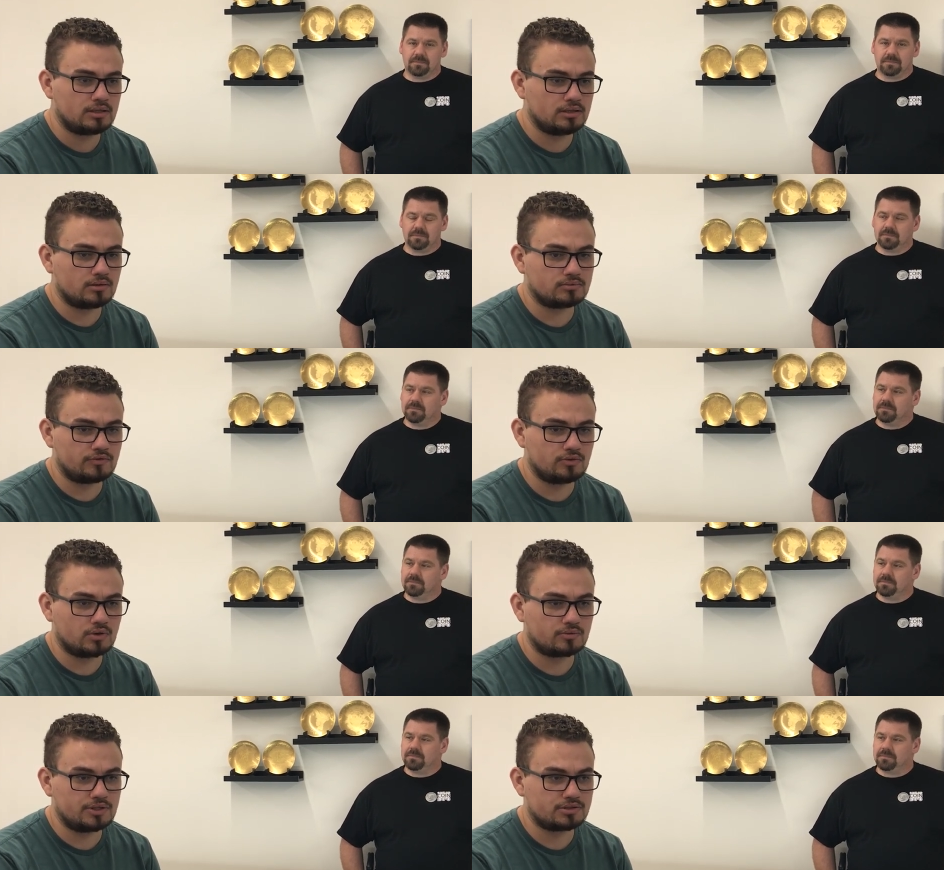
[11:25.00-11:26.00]
Speaker 1: you know, if you
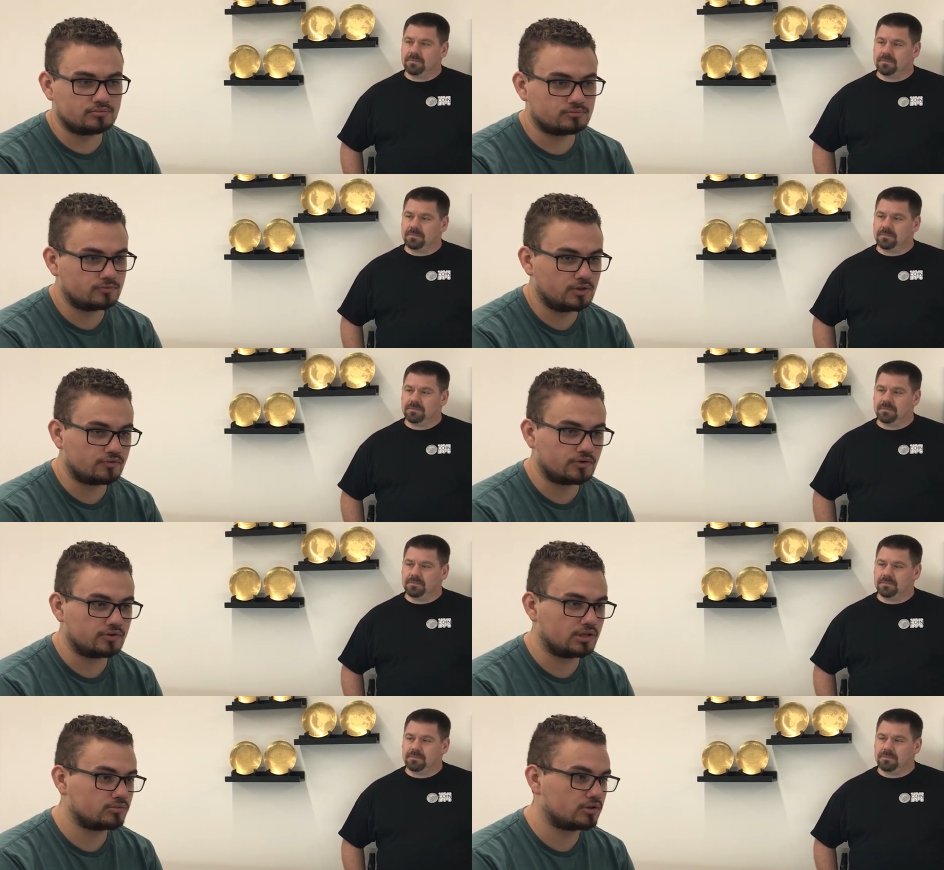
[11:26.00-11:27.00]
want to reach him via phone
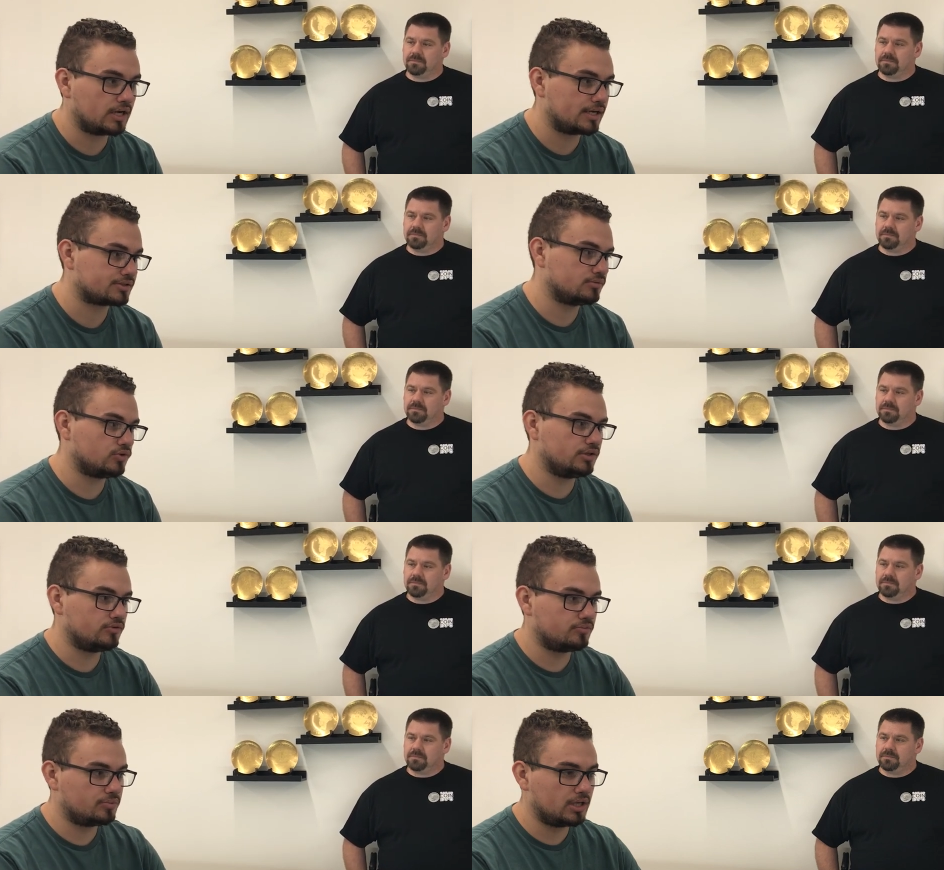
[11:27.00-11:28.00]
number, ask him what he
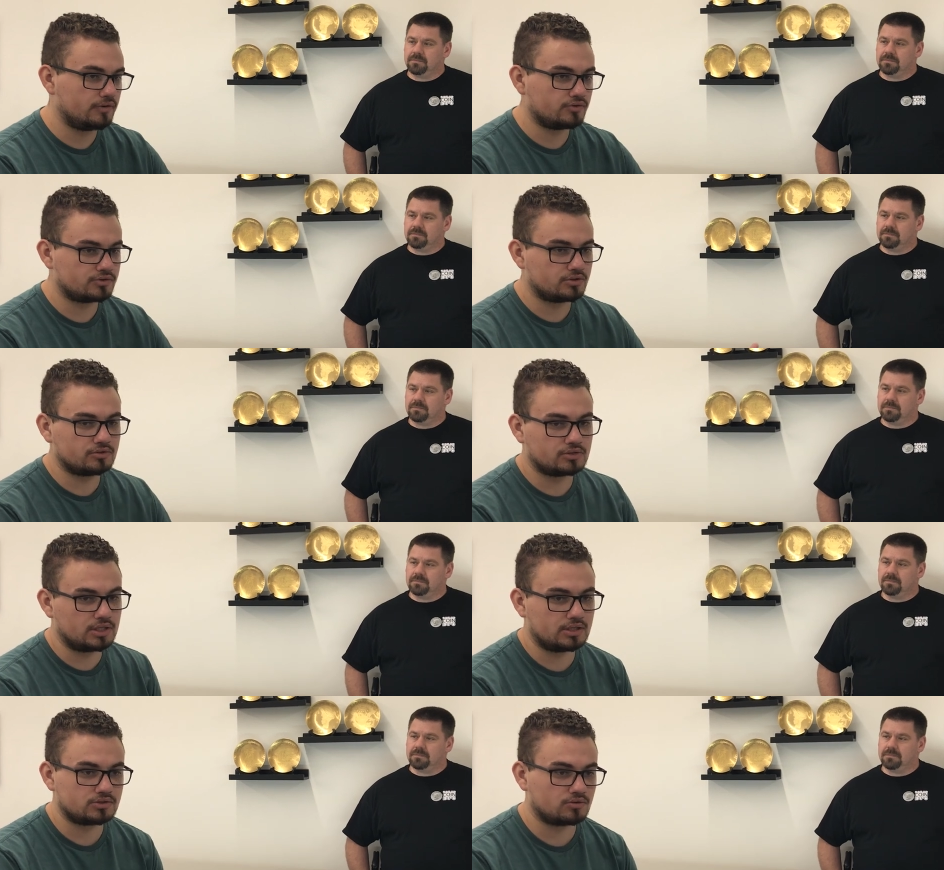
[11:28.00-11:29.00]
would pay for certain
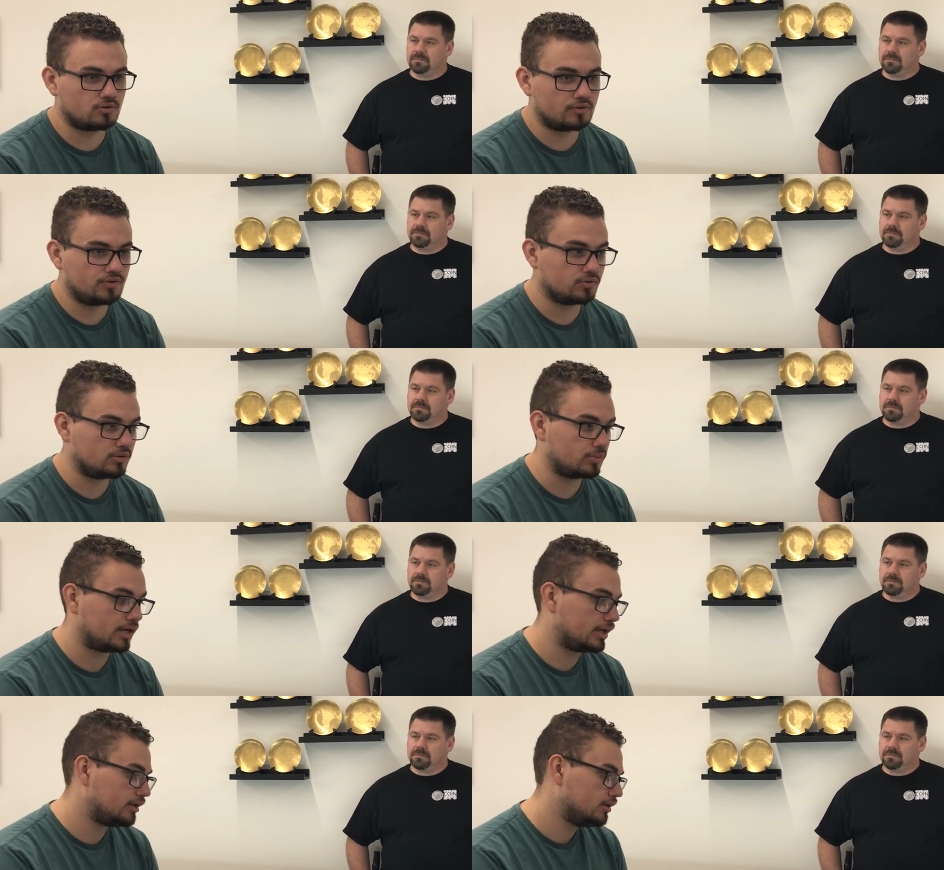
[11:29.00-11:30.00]
things, or if you want to
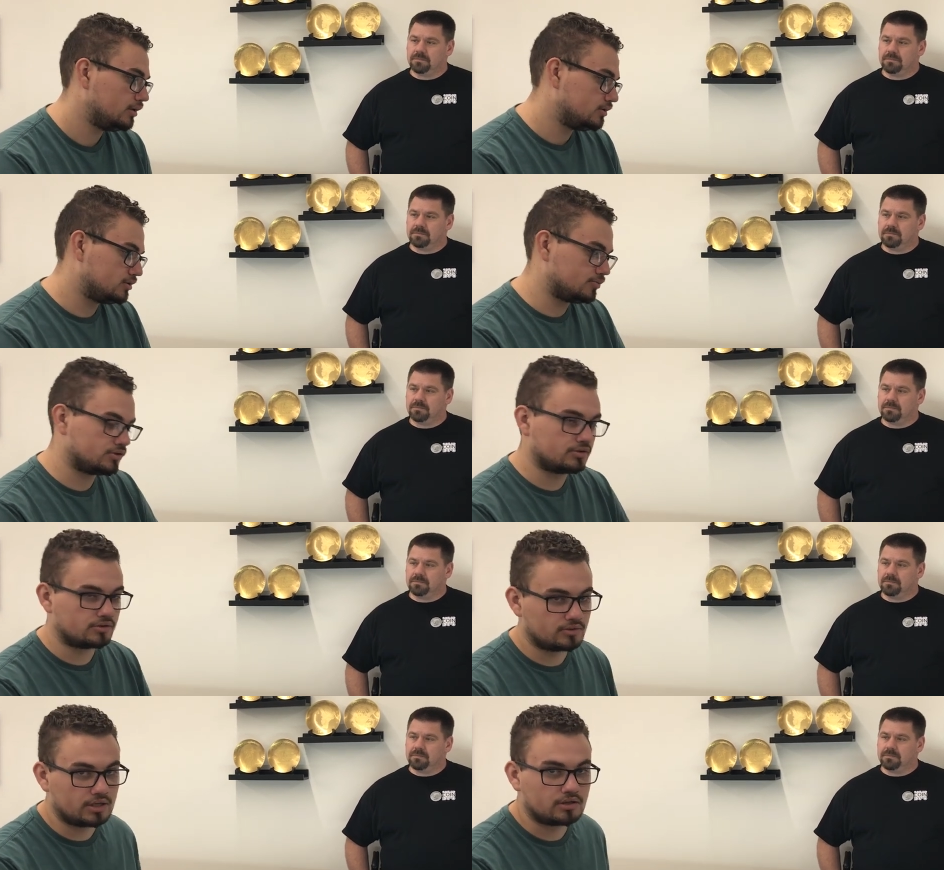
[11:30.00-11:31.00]
buy some certain
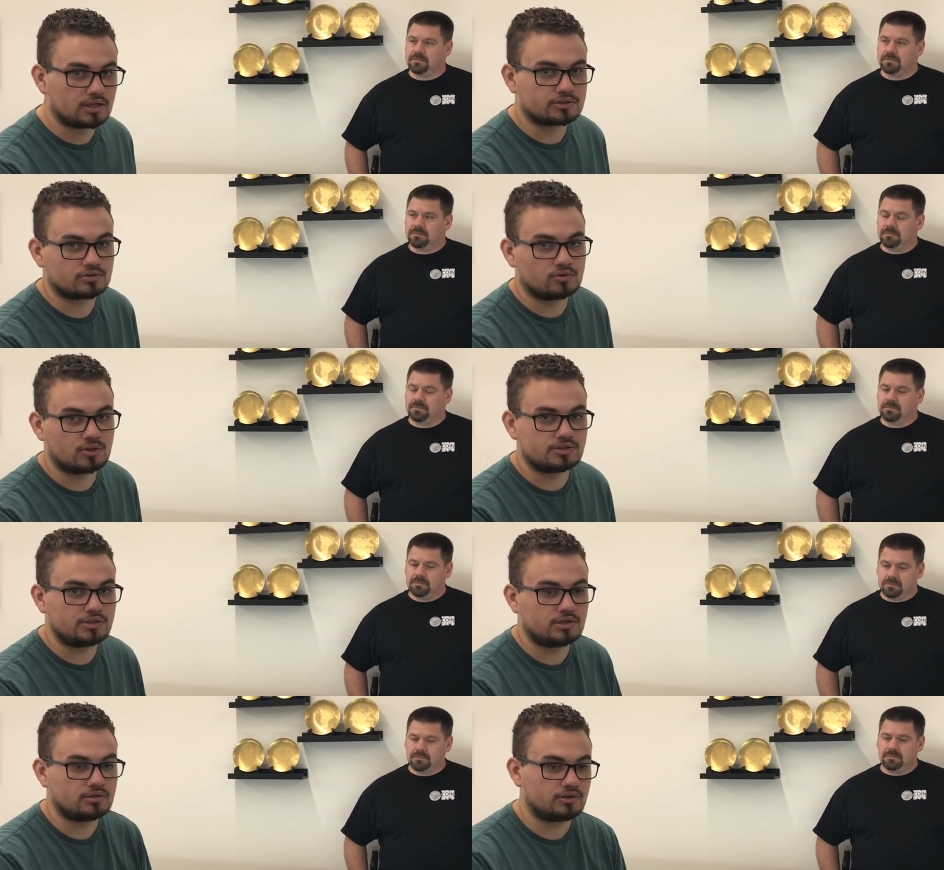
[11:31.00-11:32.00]
great collector coins
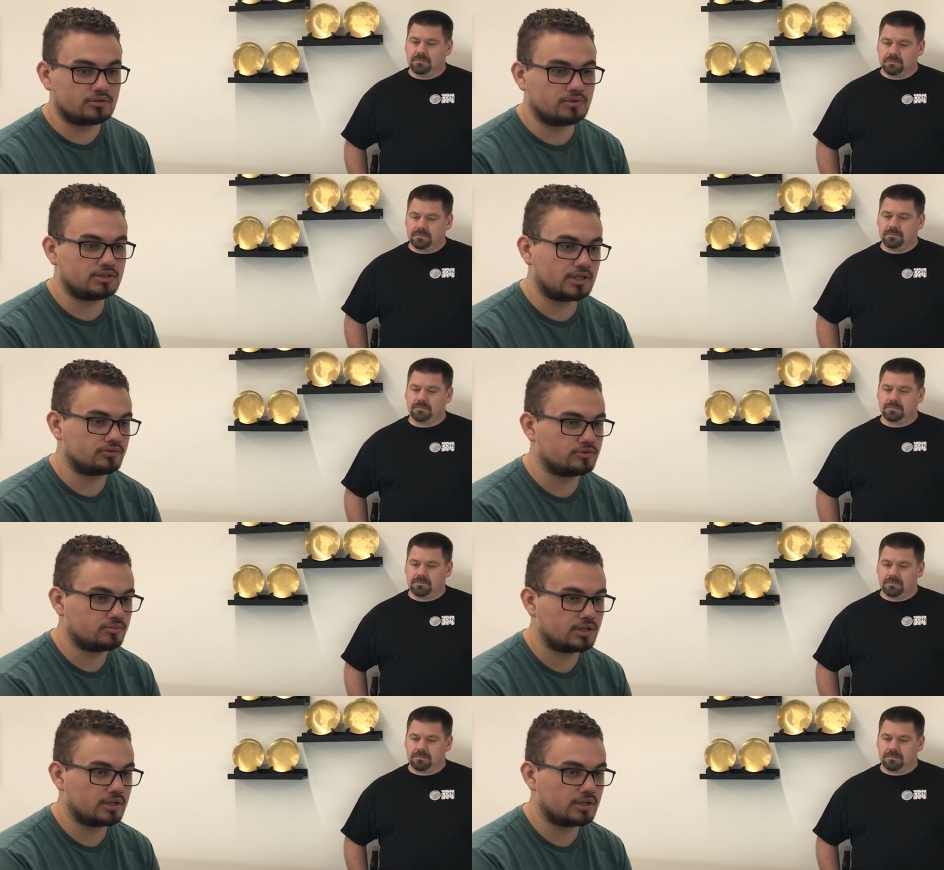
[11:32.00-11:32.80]
here, you can reach out to him